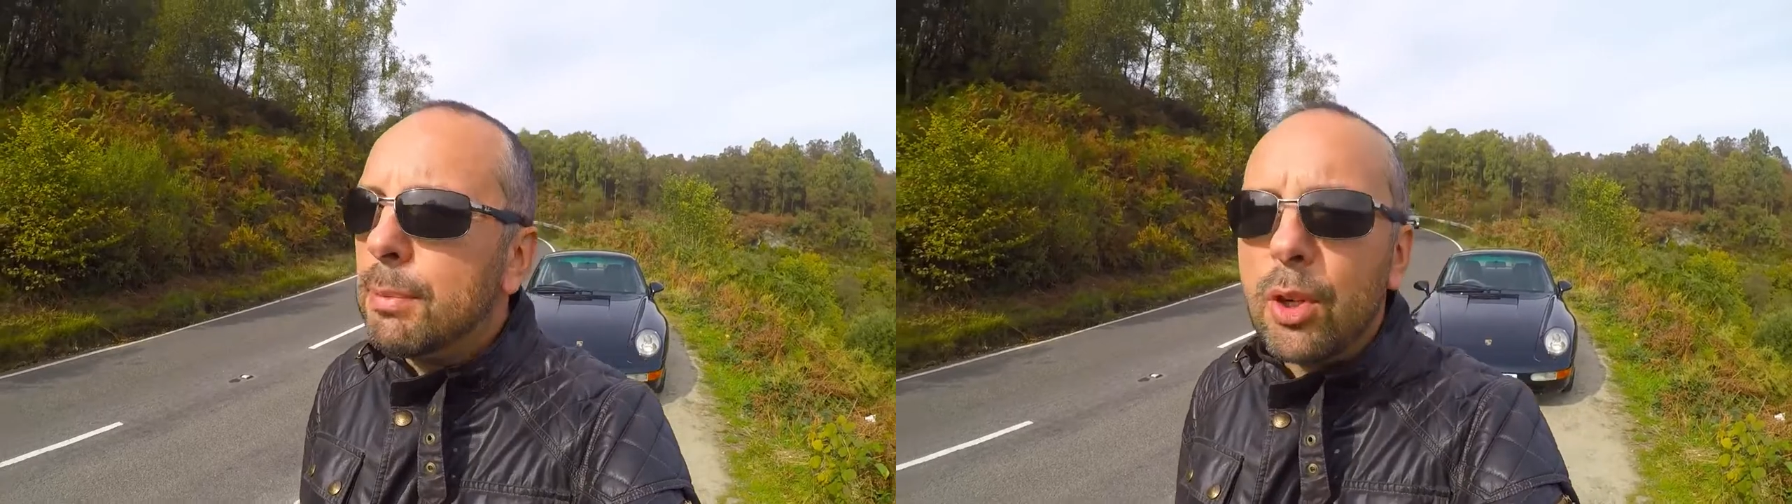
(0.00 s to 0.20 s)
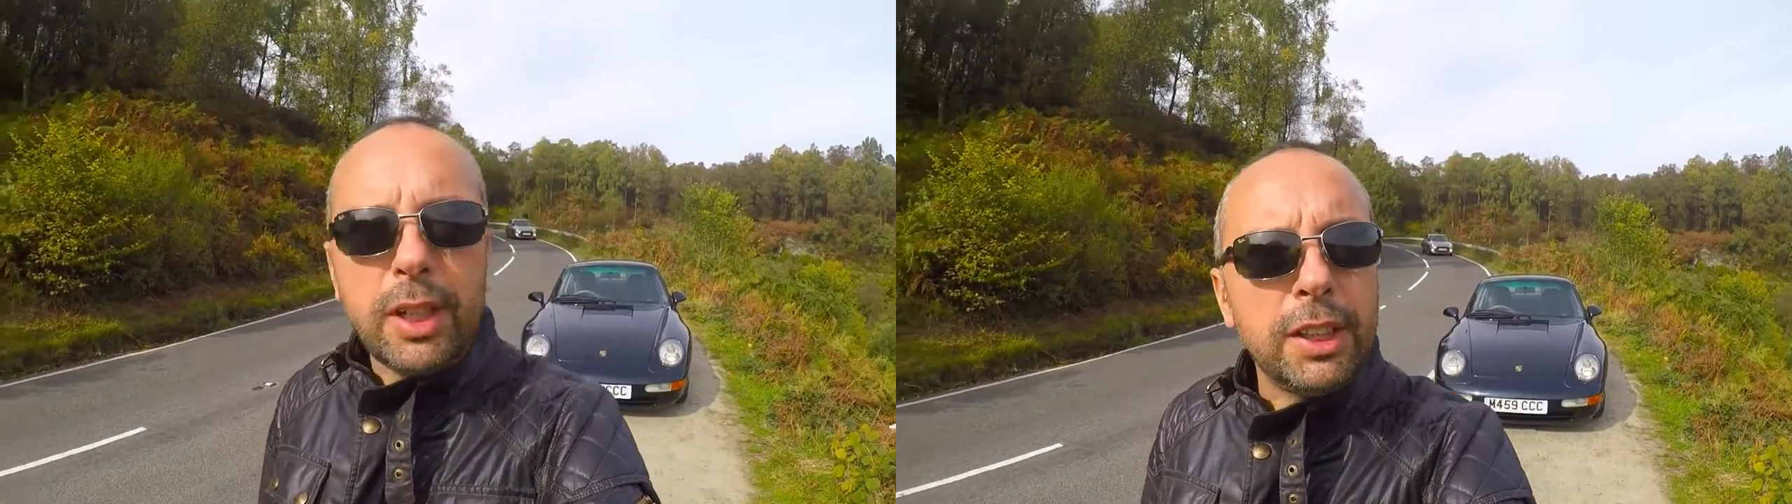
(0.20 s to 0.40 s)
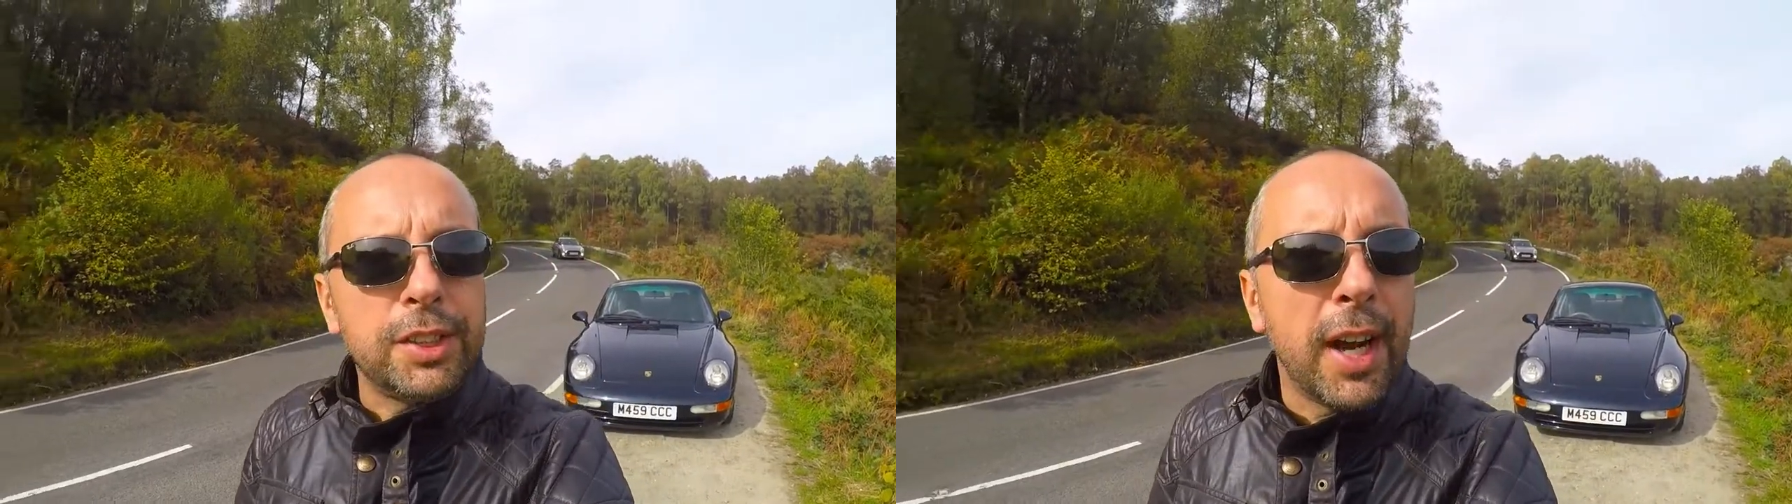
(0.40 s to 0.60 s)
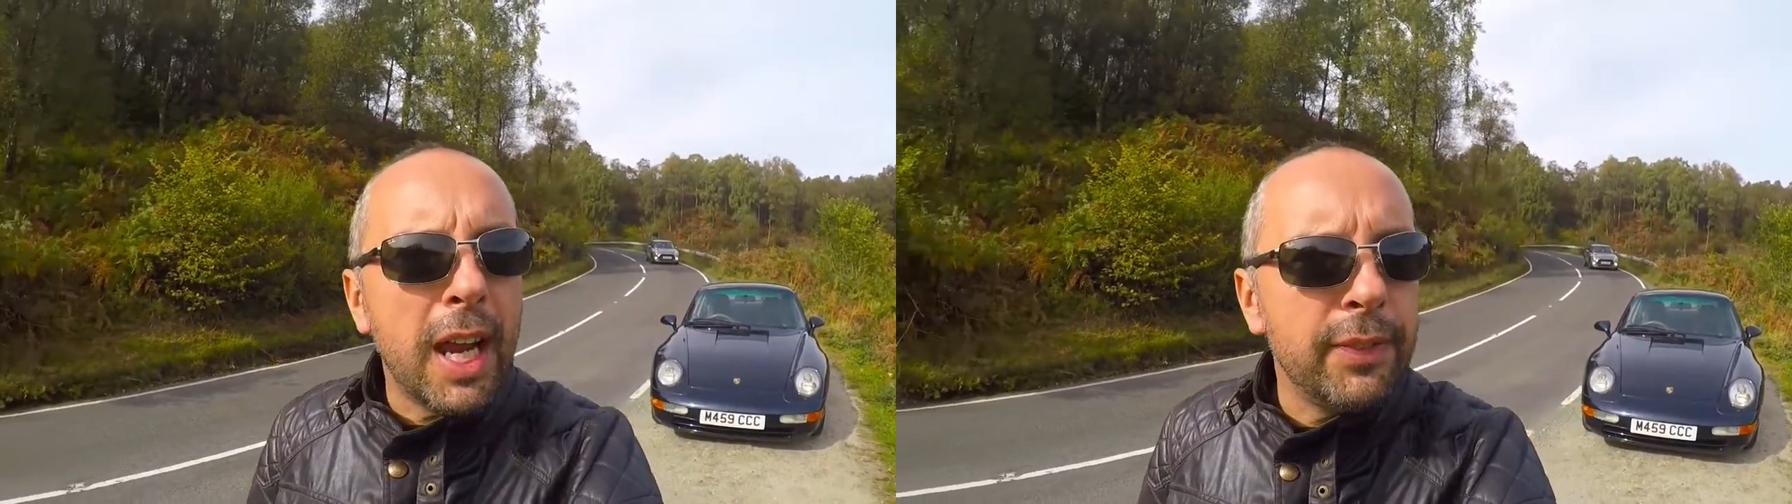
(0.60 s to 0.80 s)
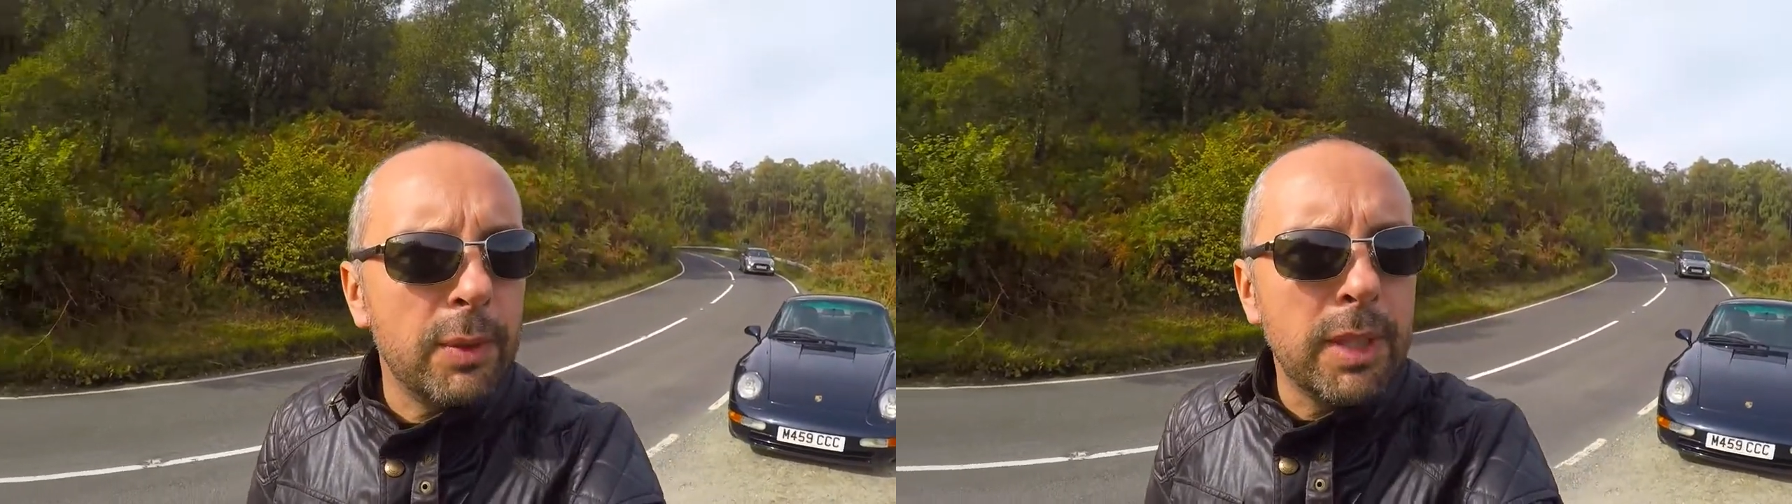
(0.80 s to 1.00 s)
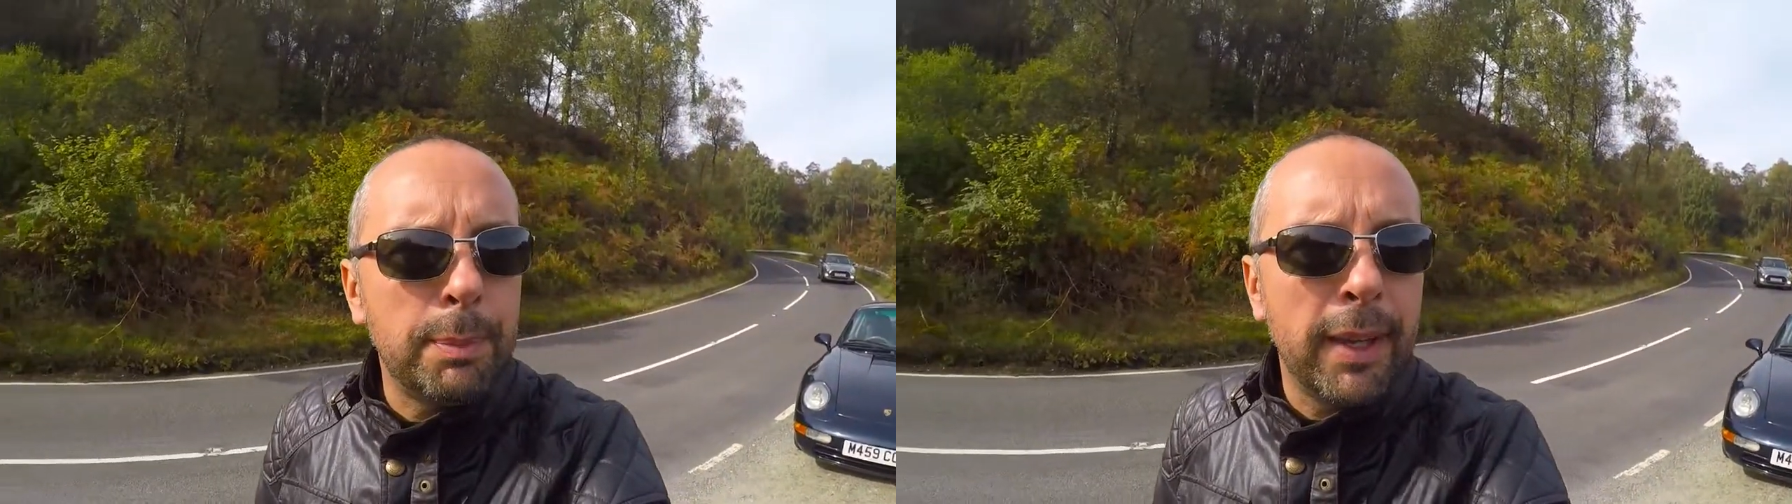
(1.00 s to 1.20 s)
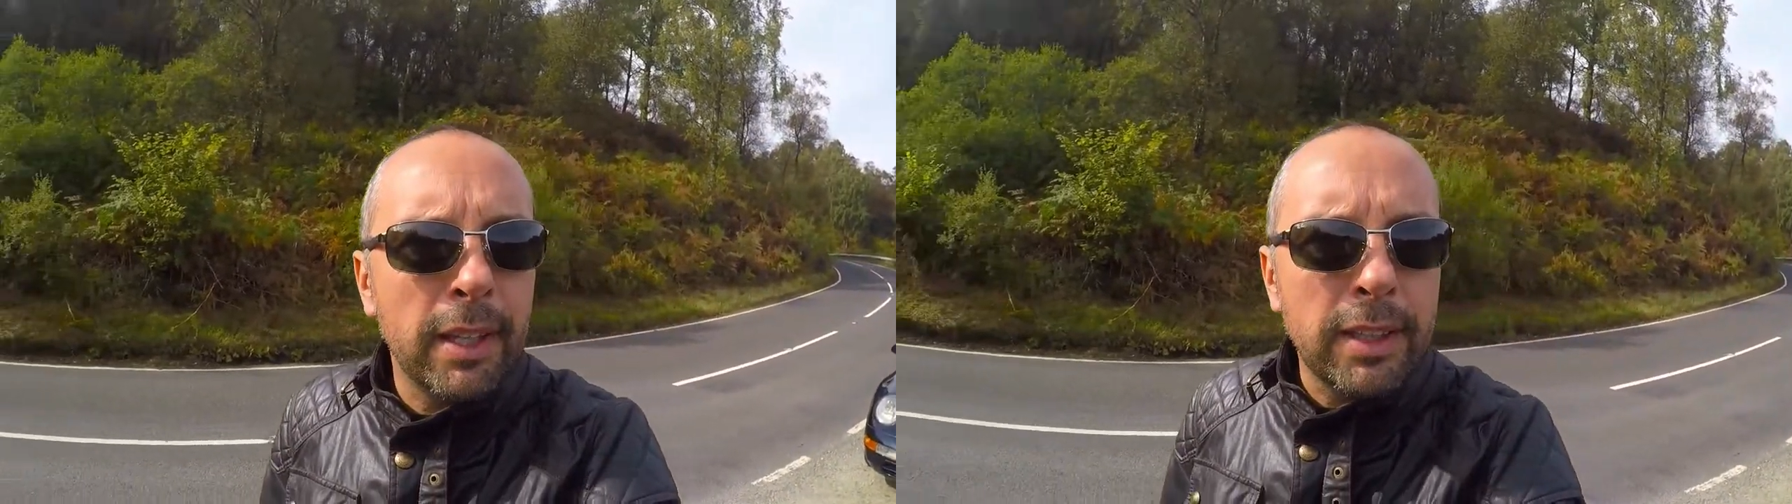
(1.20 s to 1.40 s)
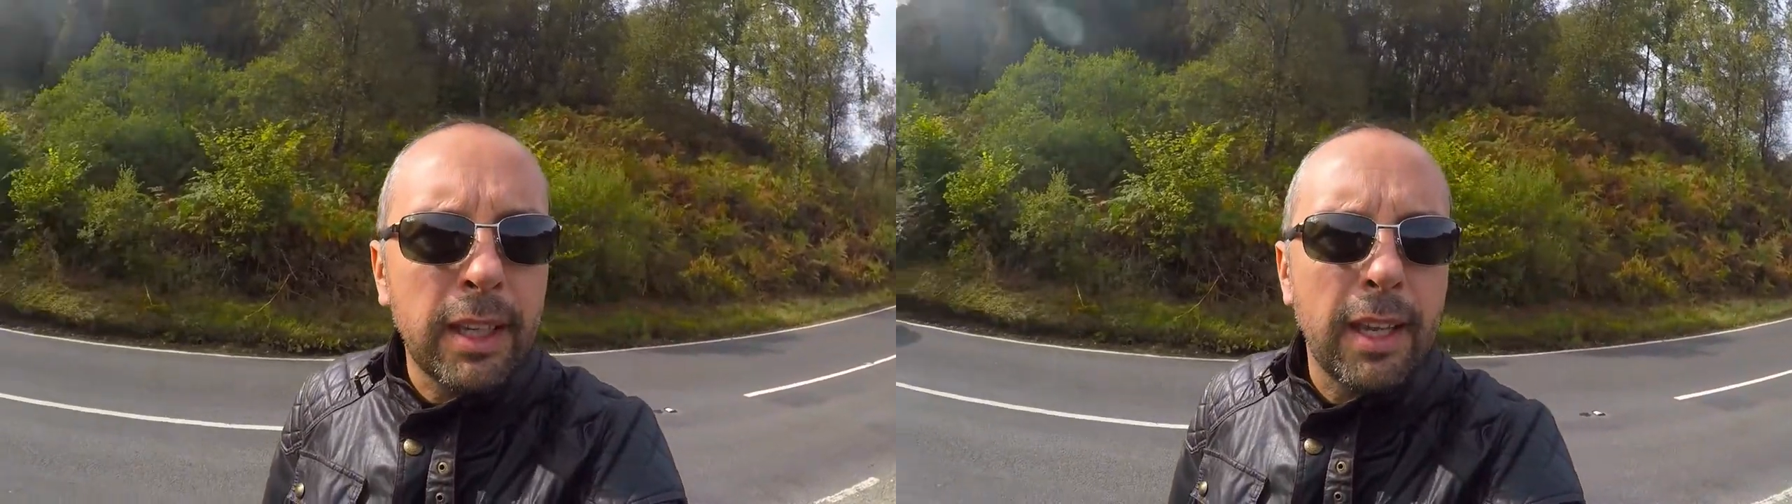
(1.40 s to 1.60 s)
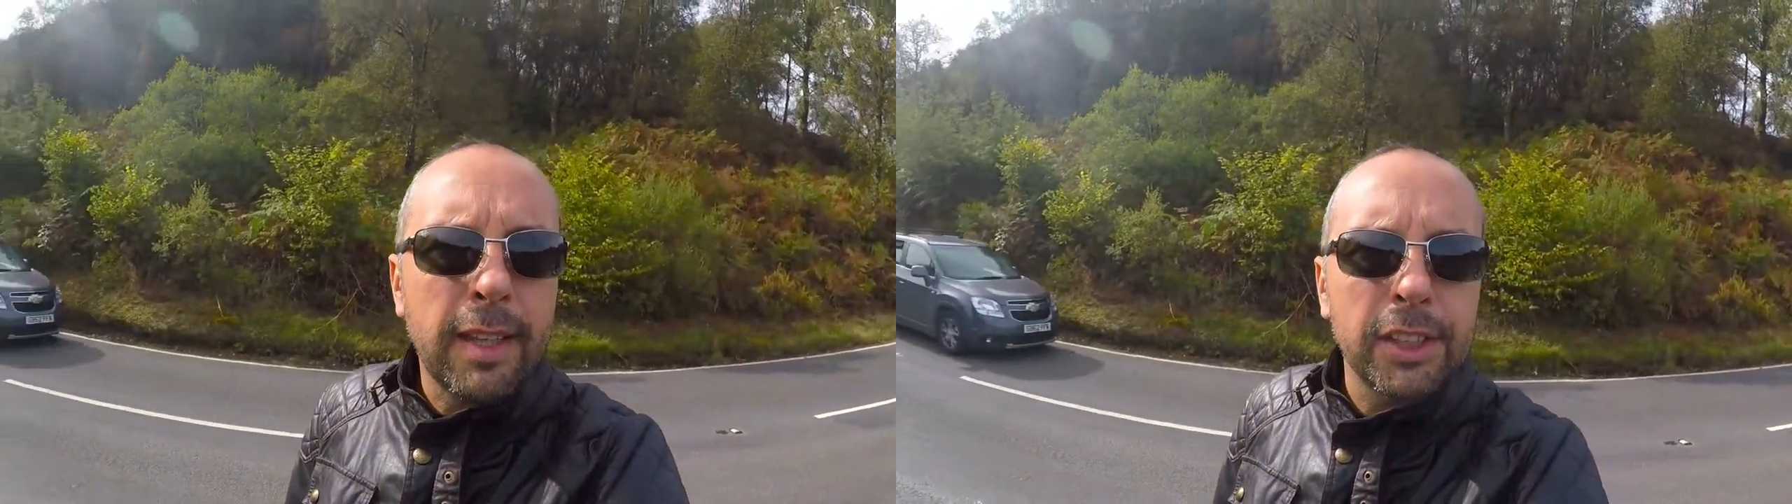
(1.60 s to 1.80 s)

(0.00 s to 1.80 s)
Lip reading: more you drive them, the better they get.